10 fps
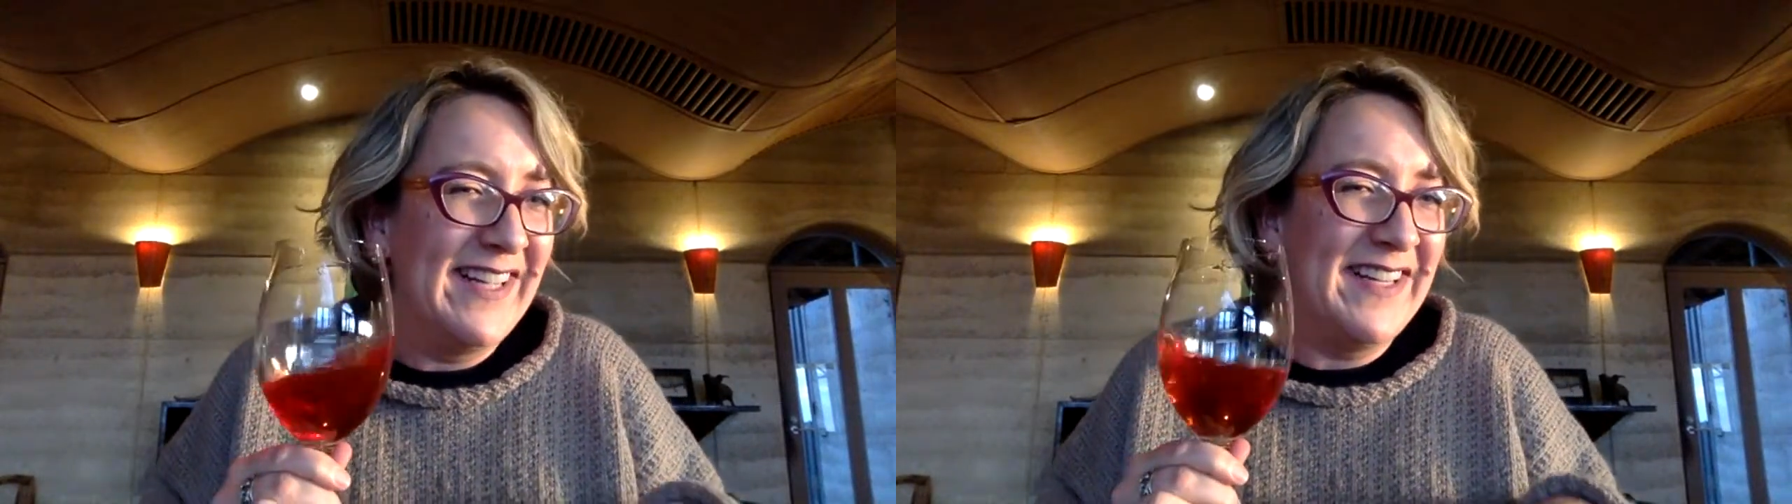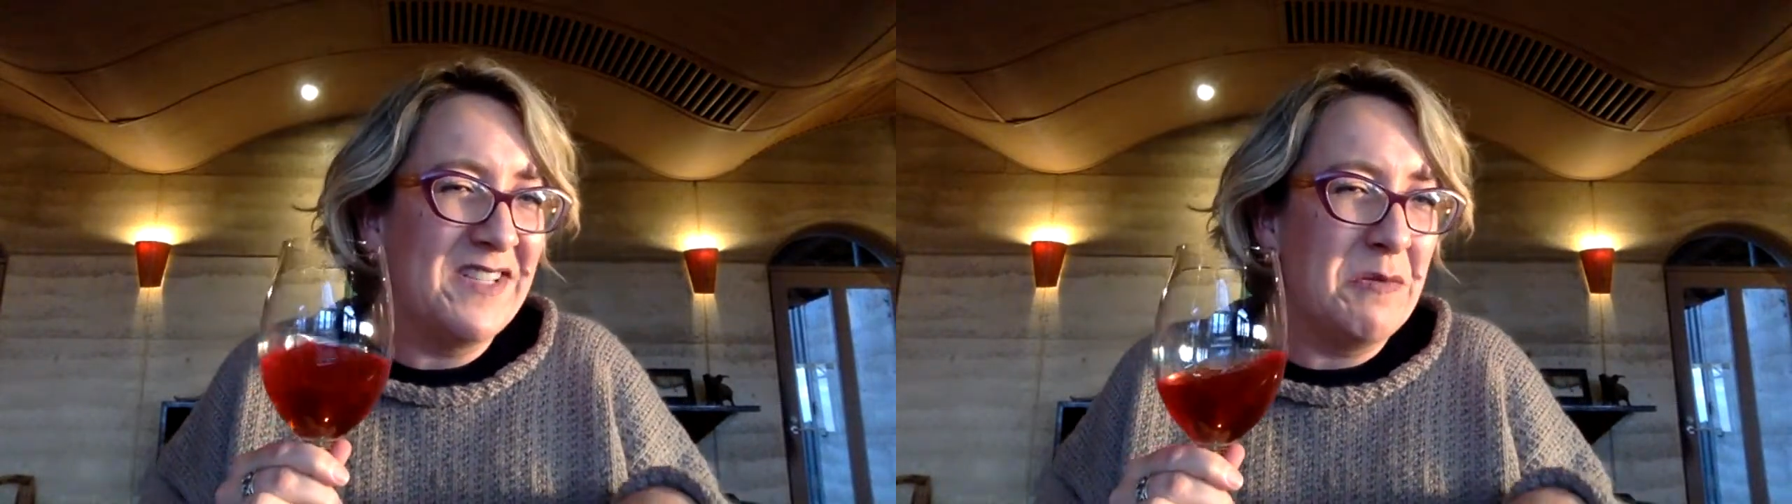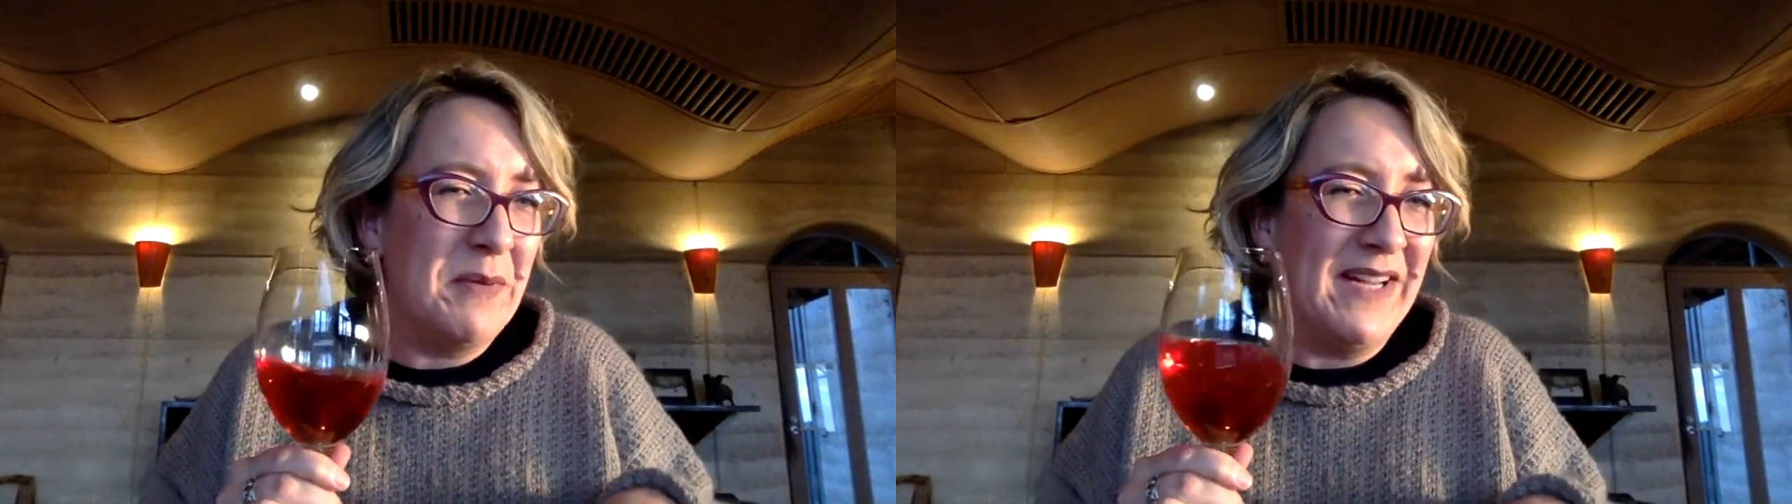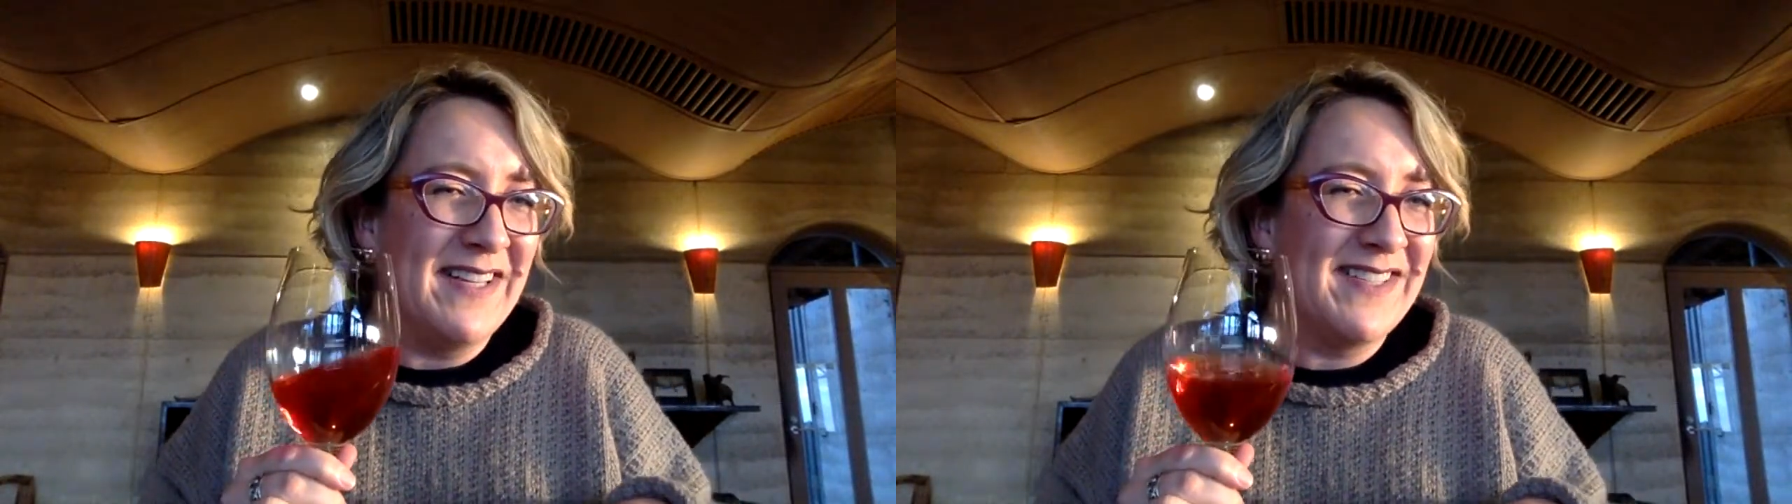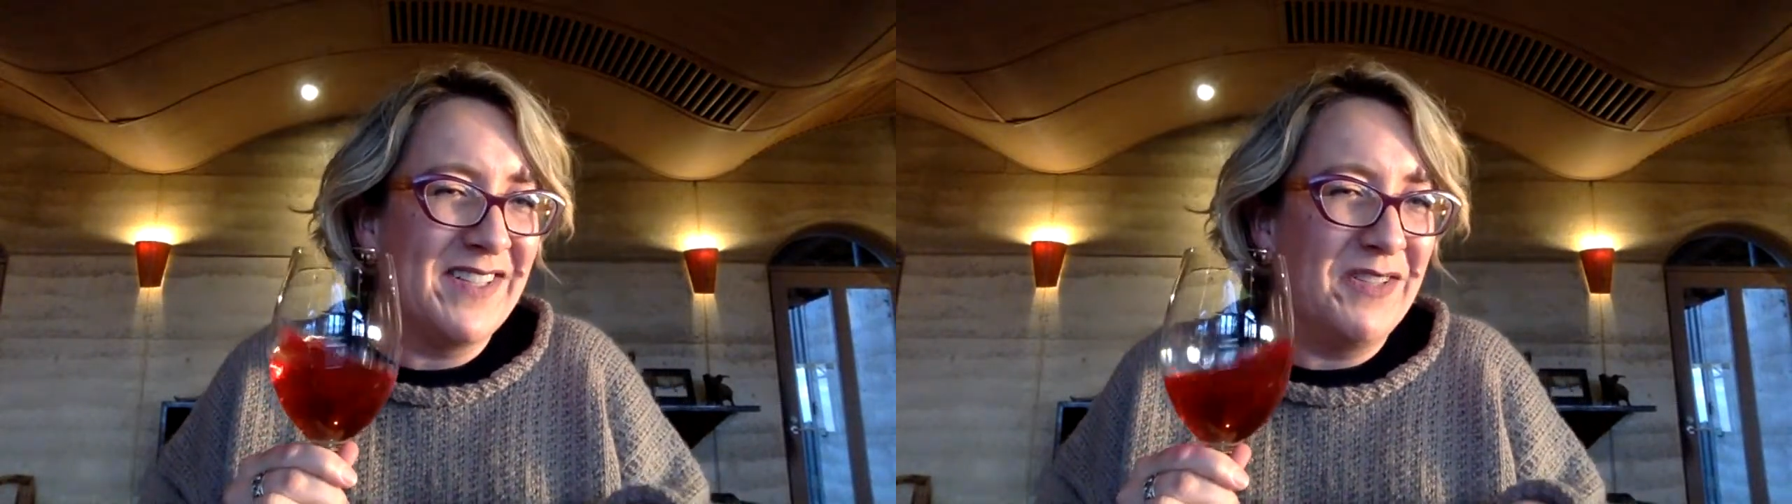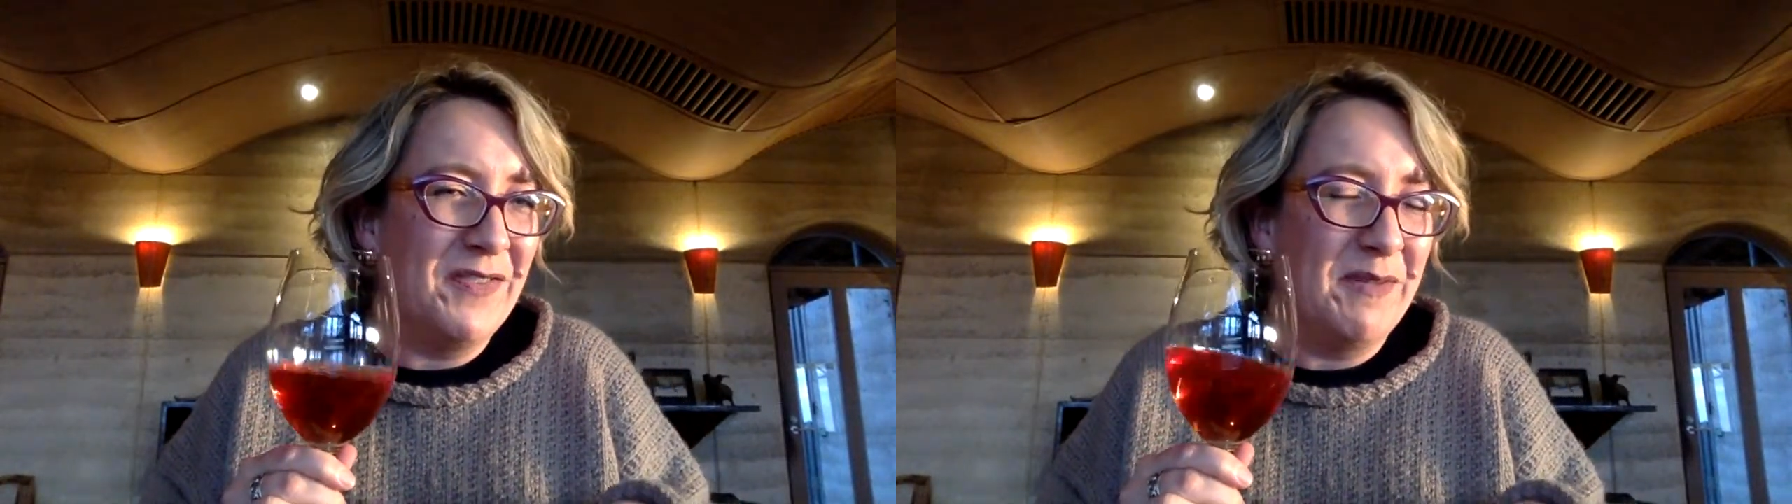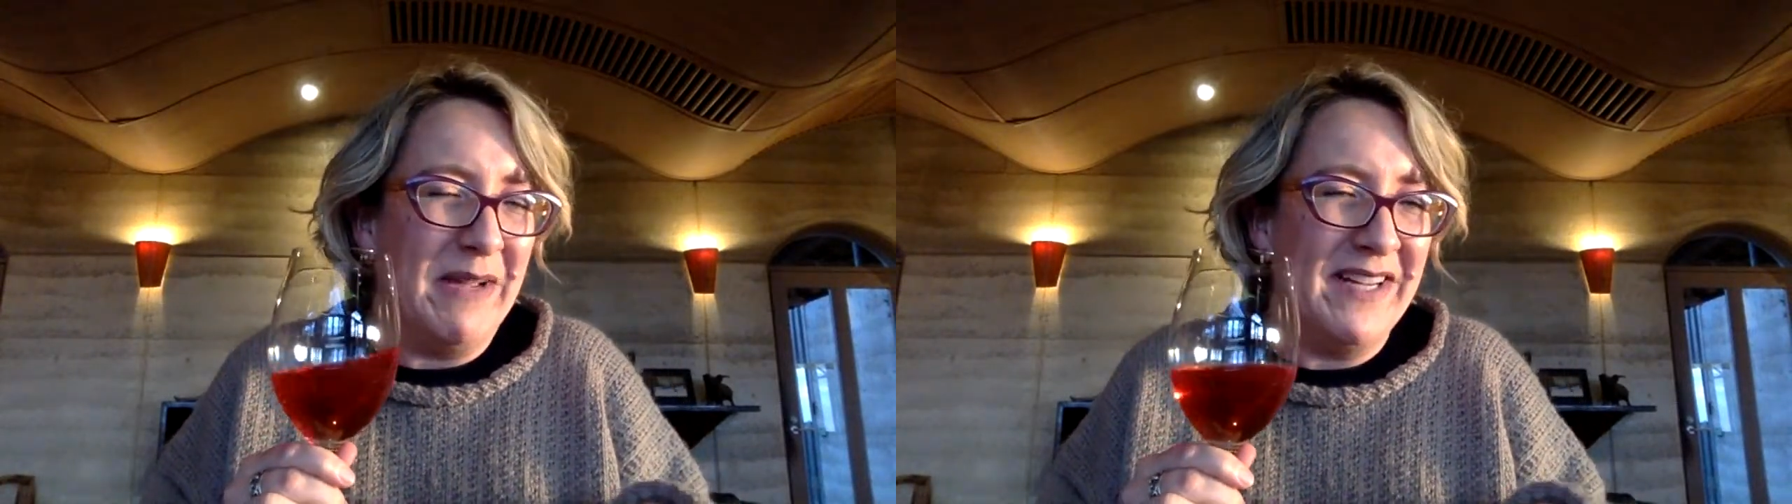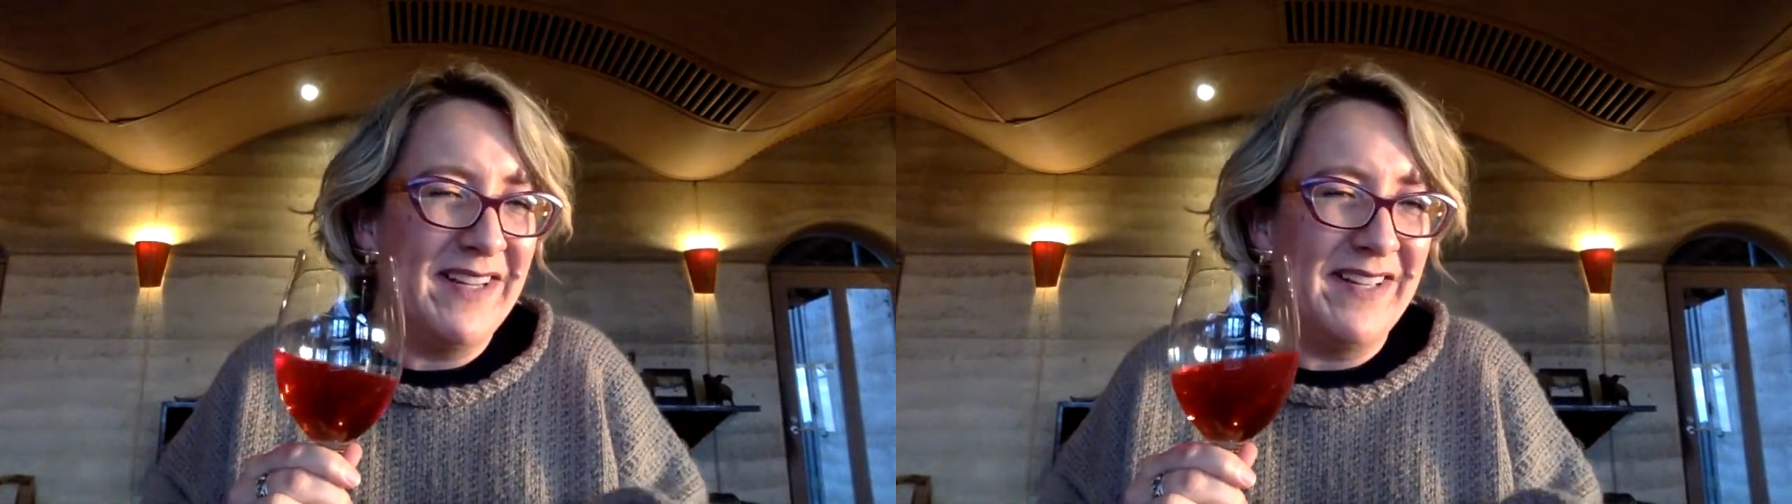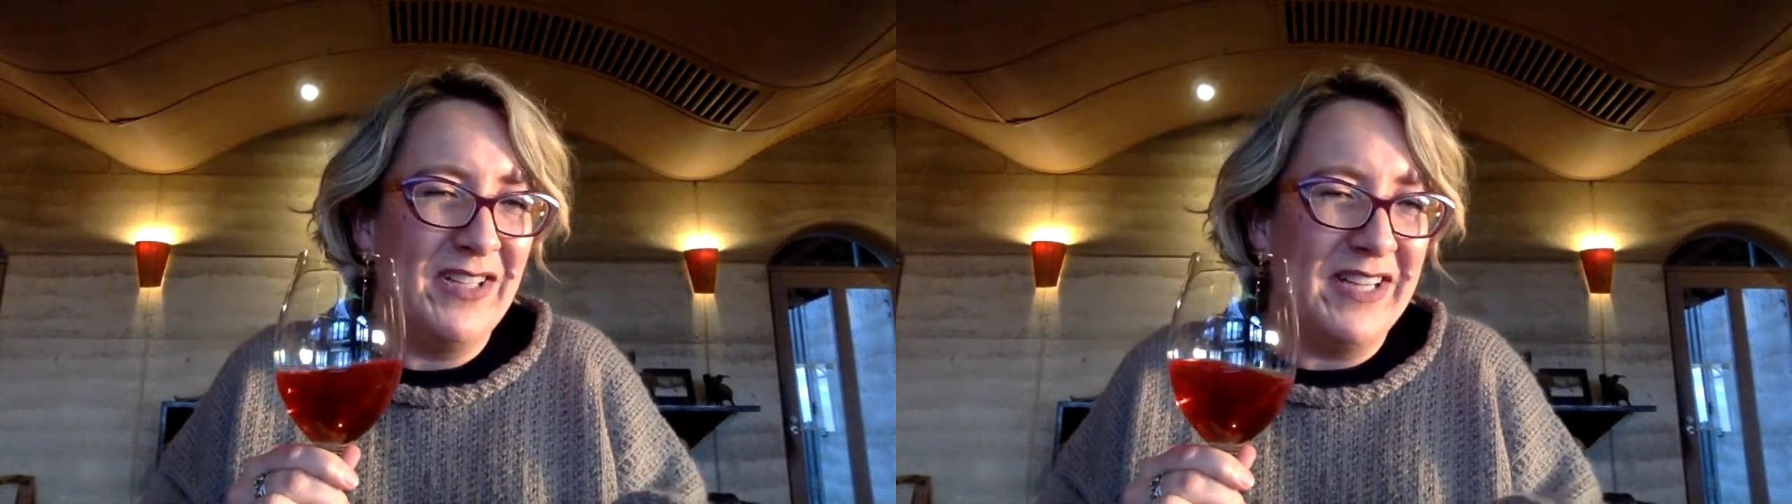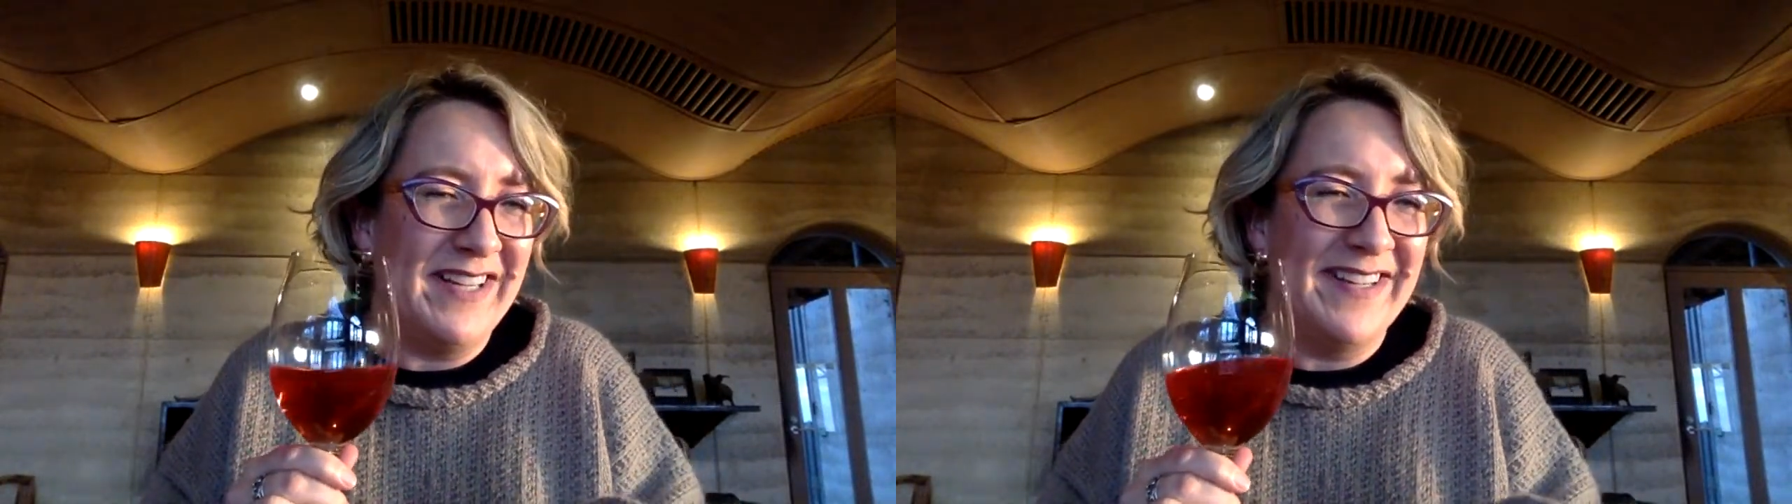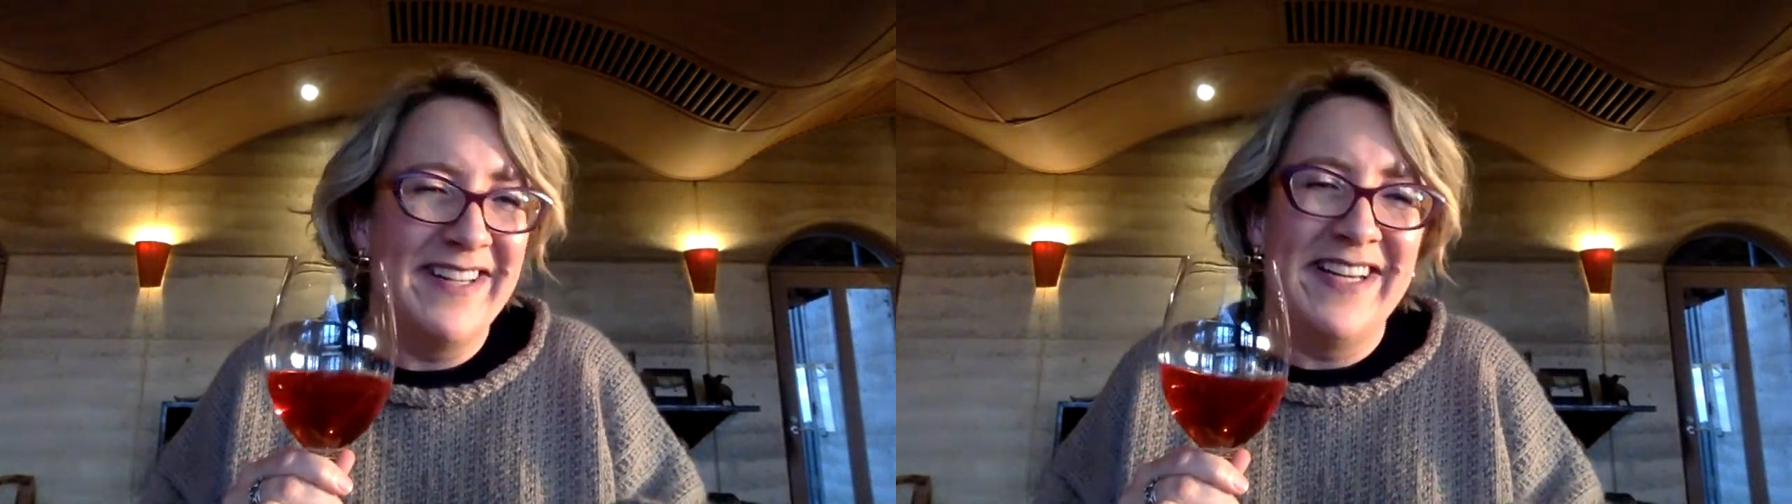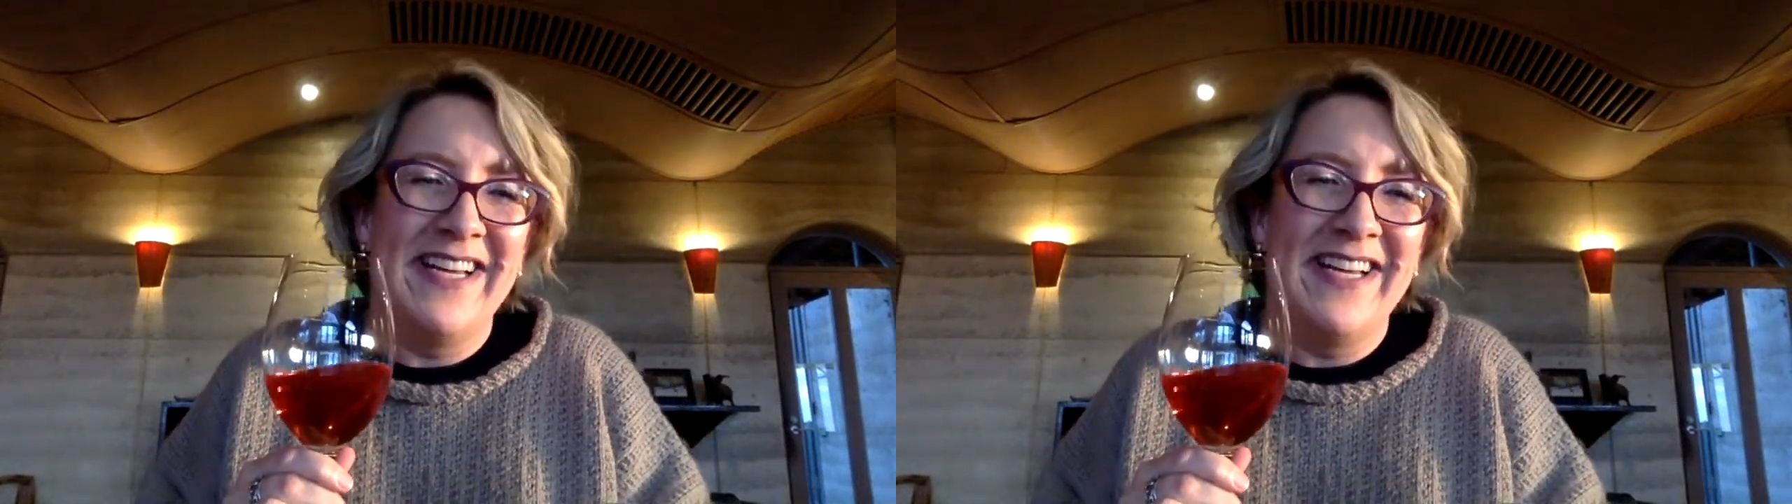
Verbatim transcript: and some pasta, if you make a, like a,